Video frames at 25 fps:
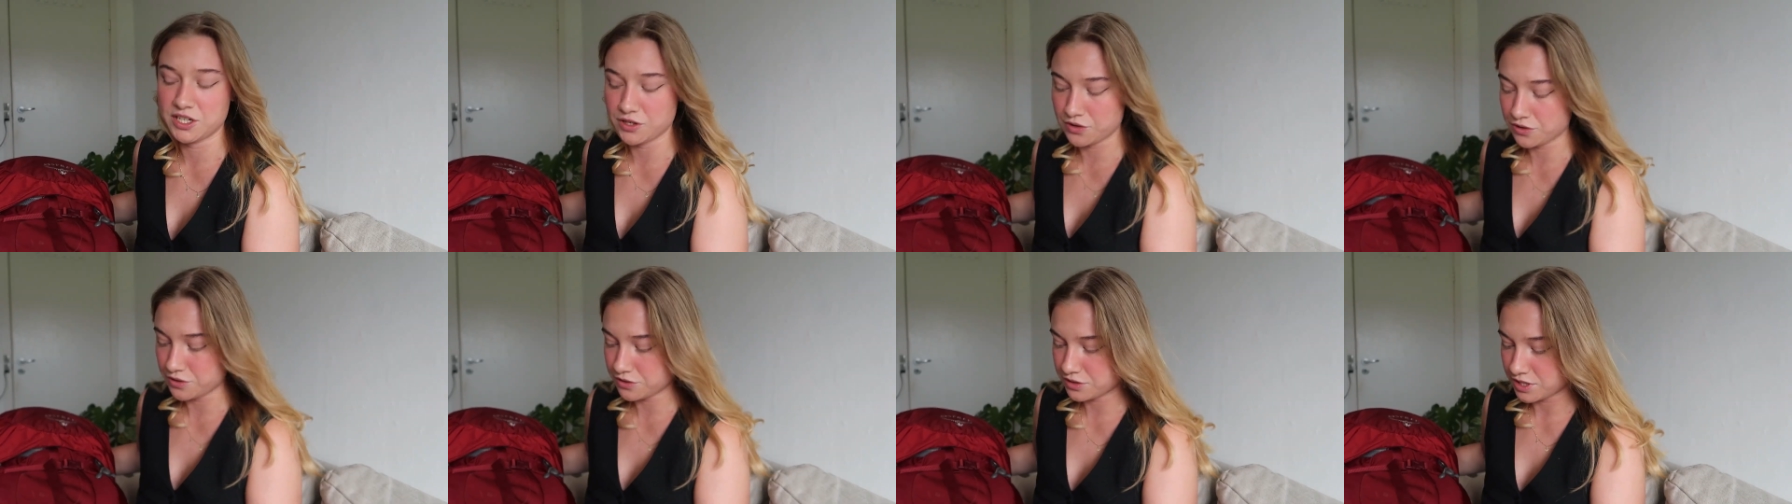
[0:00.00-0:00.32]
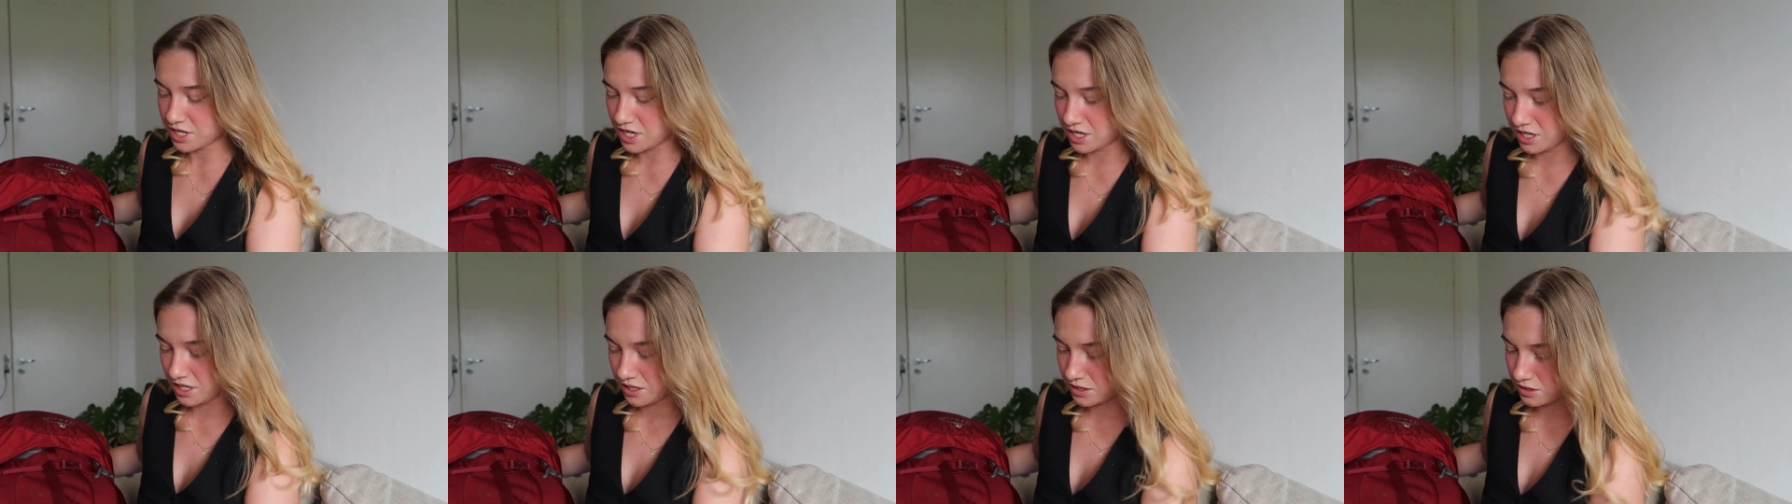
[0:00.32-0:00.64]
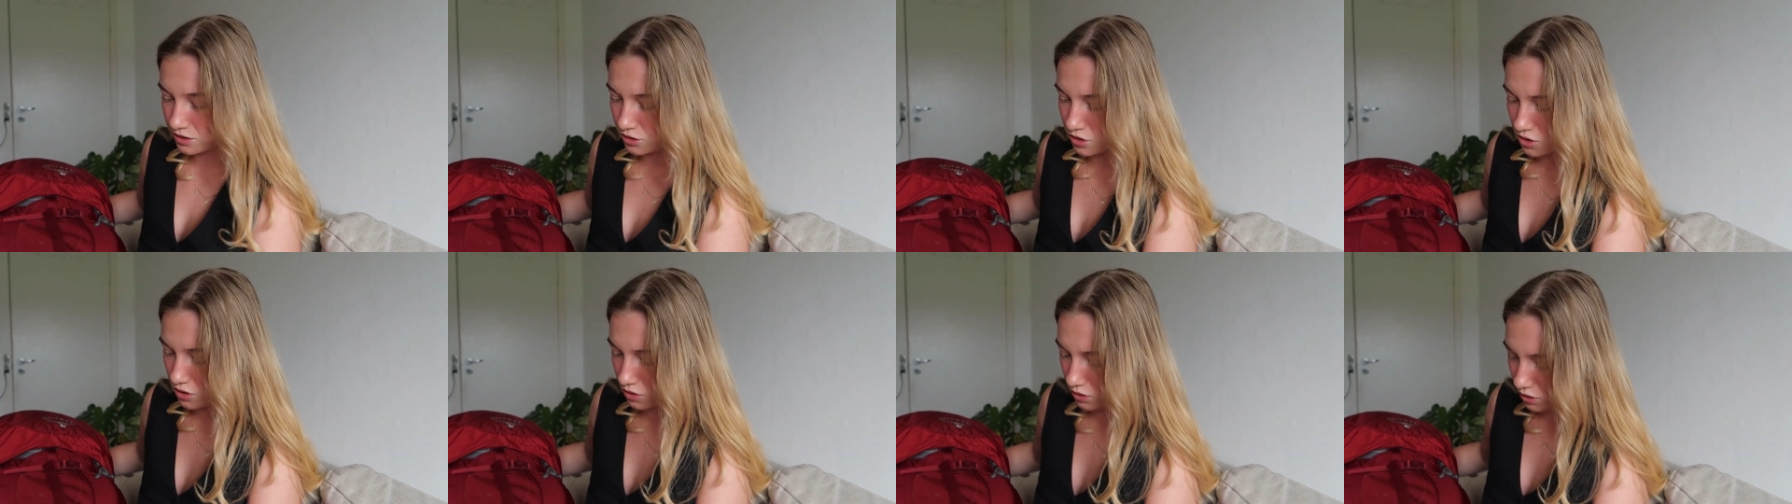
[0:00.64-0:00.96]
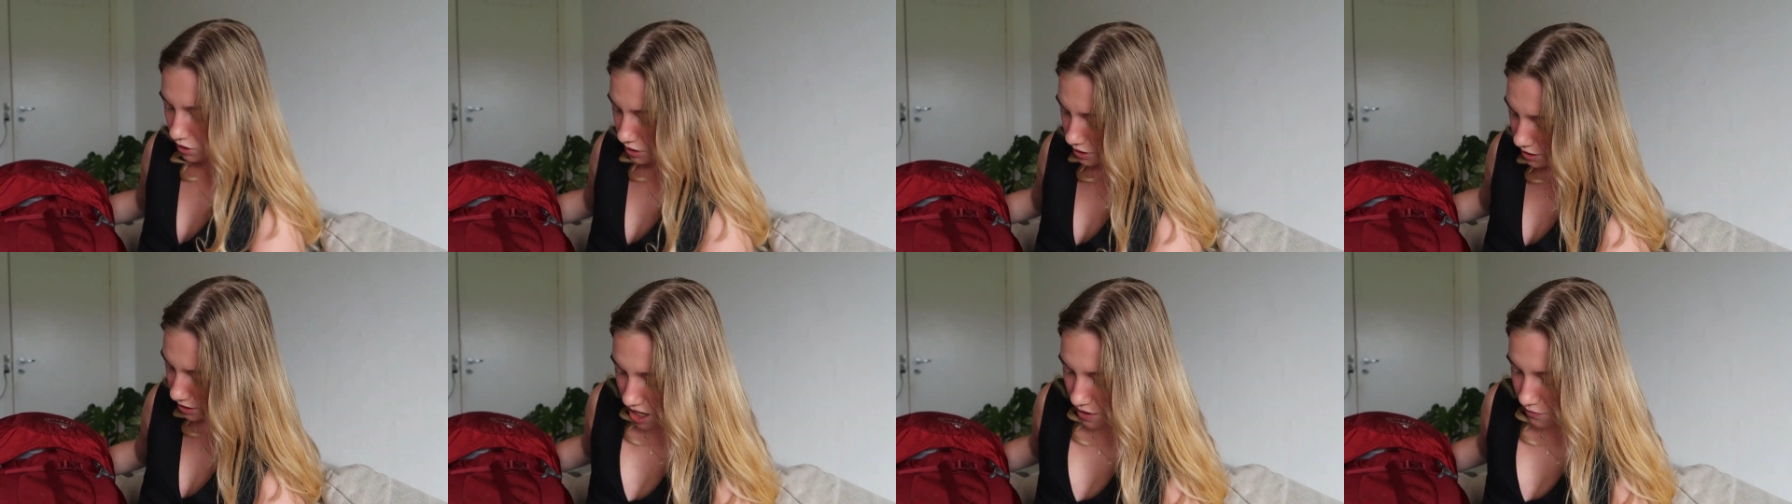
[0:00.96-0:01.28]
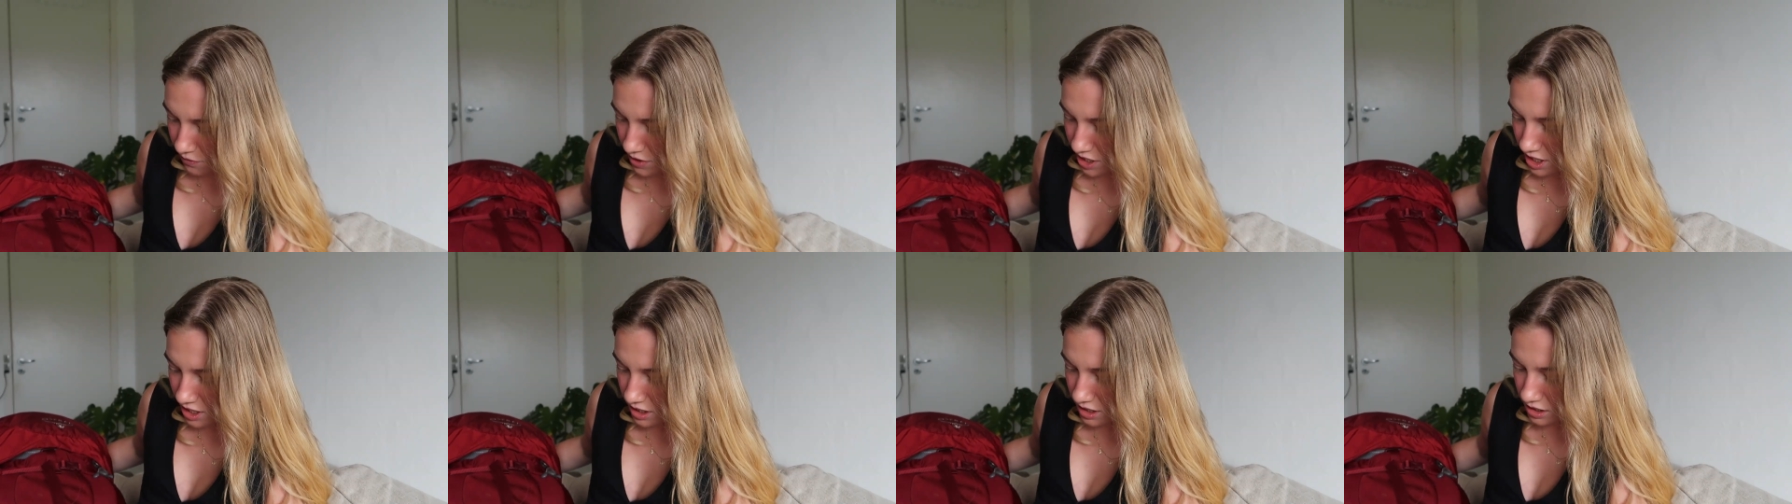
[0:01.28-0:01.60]
liters, and it's called
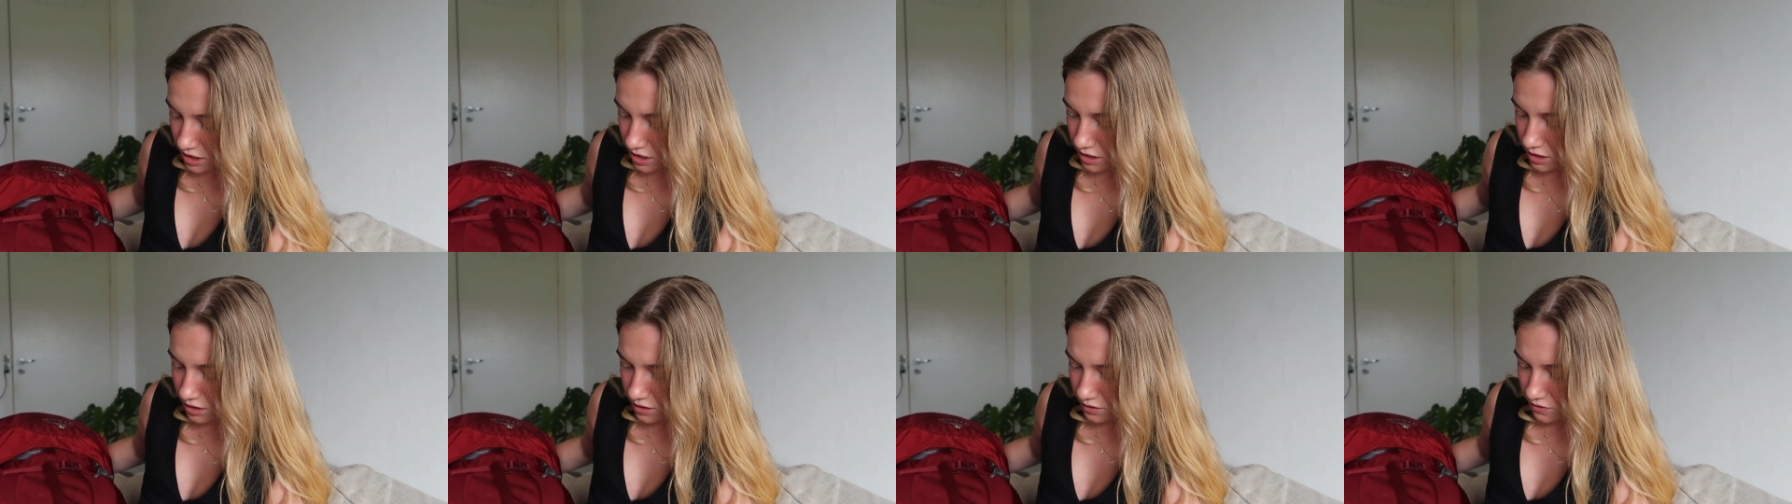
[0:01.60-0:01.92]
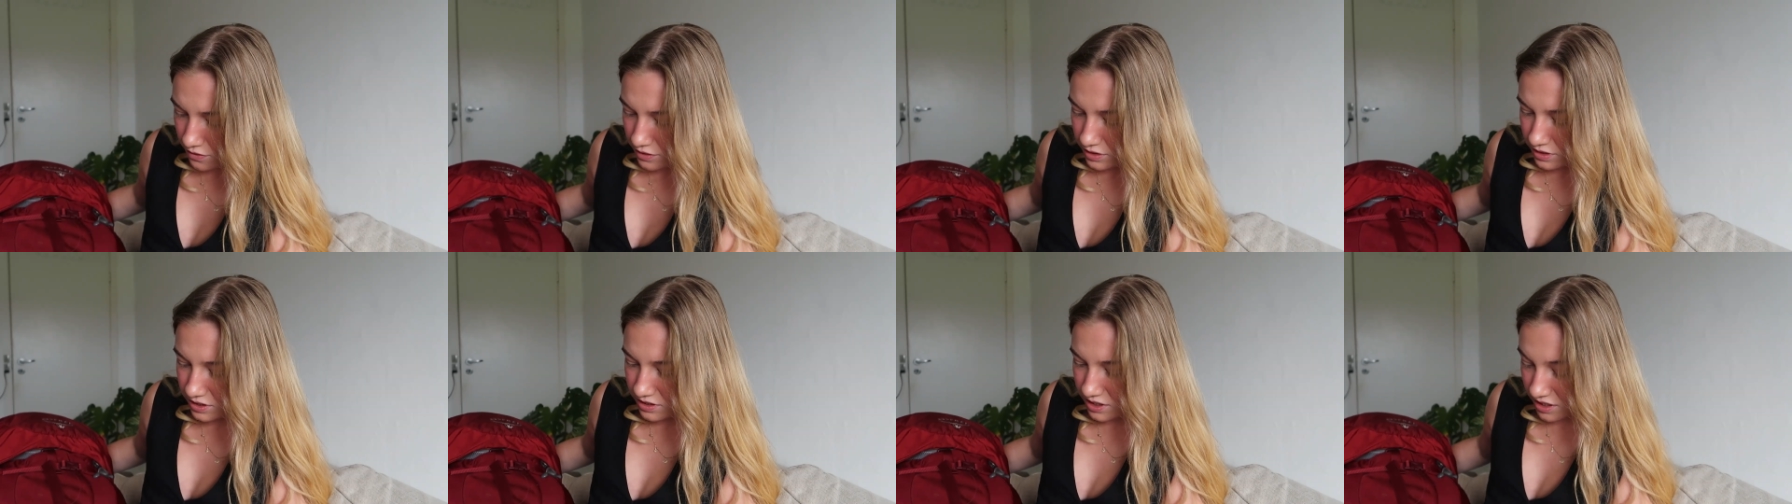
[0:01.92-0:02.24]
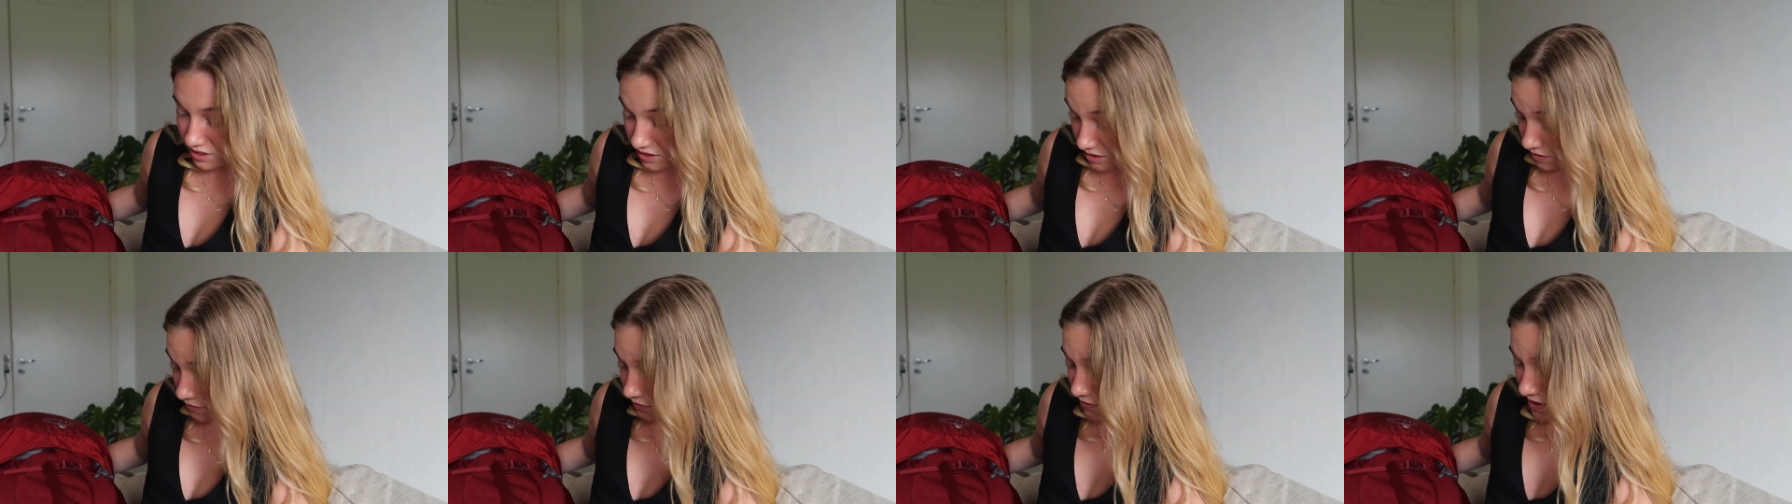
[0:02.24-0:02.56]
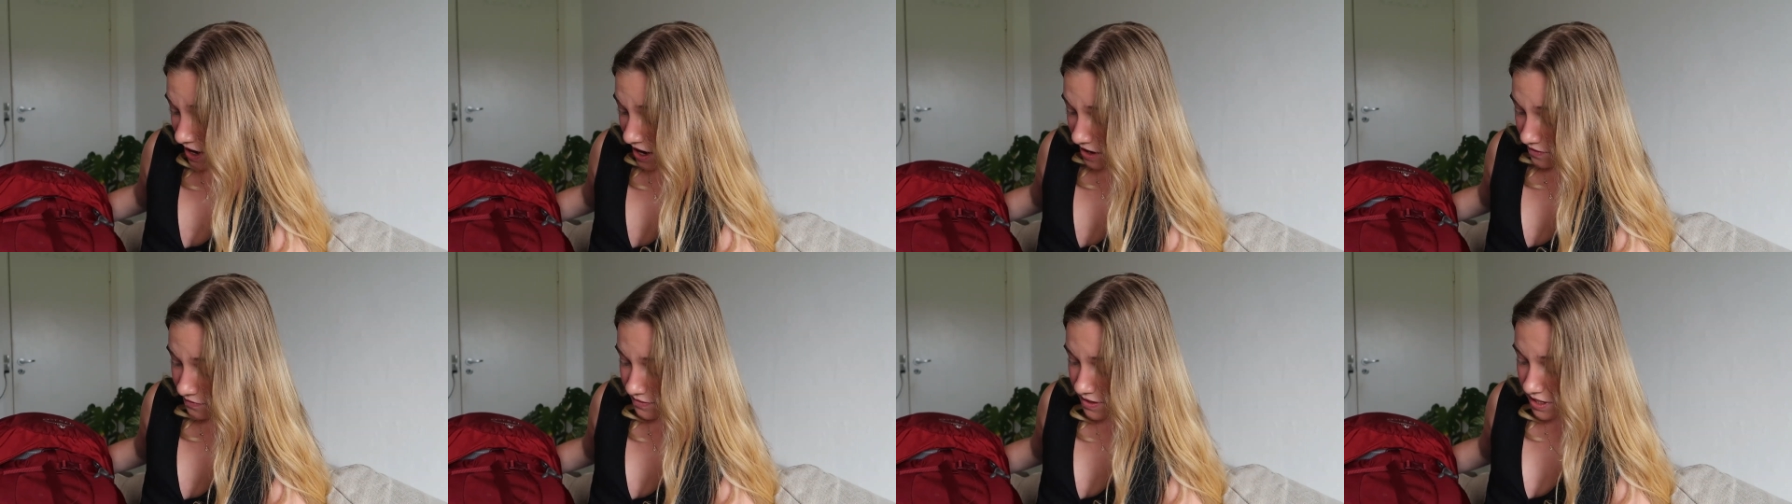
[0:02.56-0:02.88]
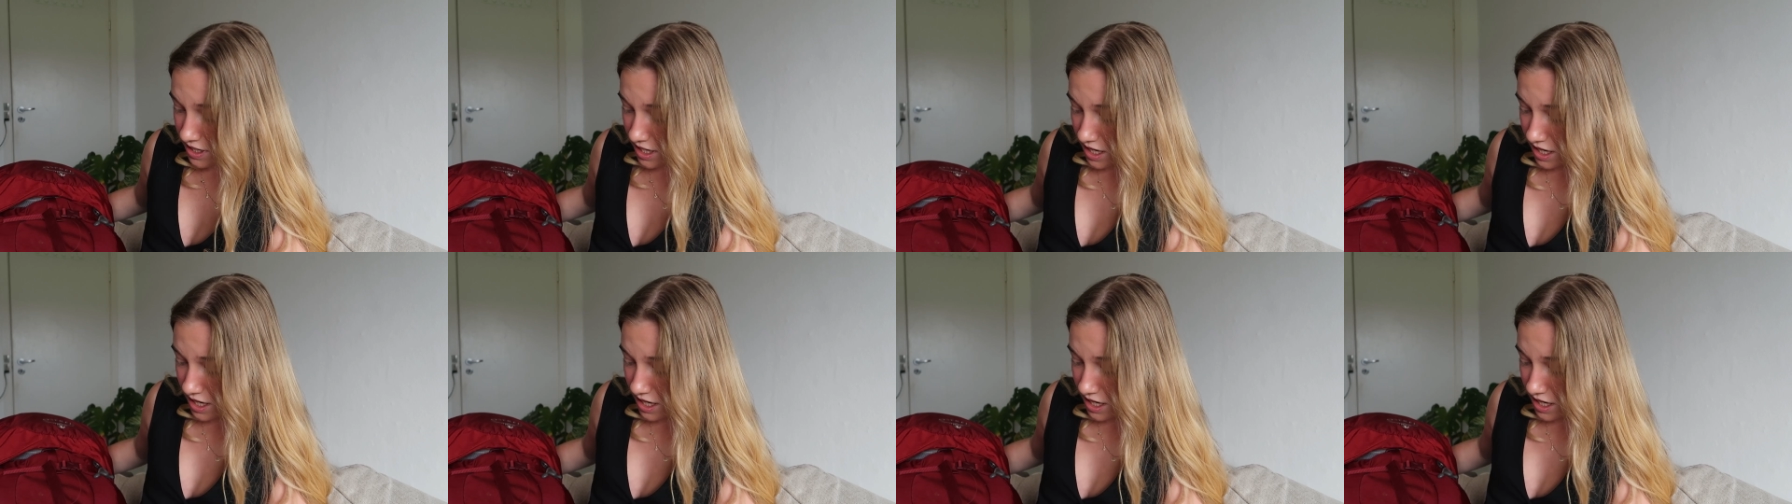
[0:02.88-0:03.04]
Ariel 65